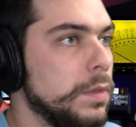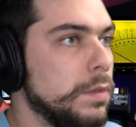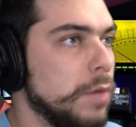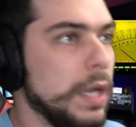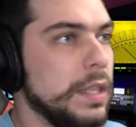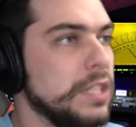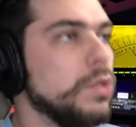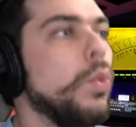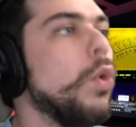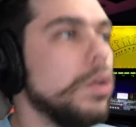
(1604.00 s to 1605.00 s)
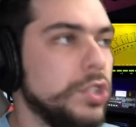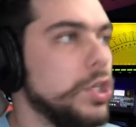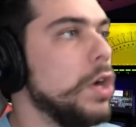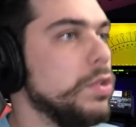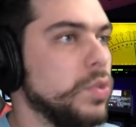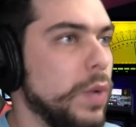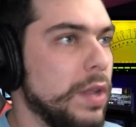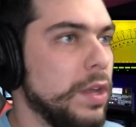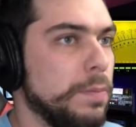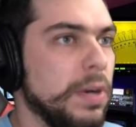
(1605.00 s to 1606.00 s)
Right? These award shows
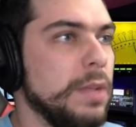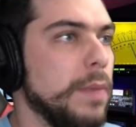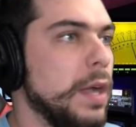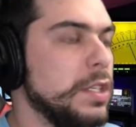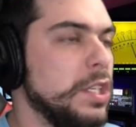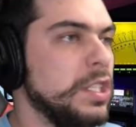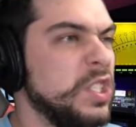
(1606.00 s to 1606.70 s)
where they're pretty much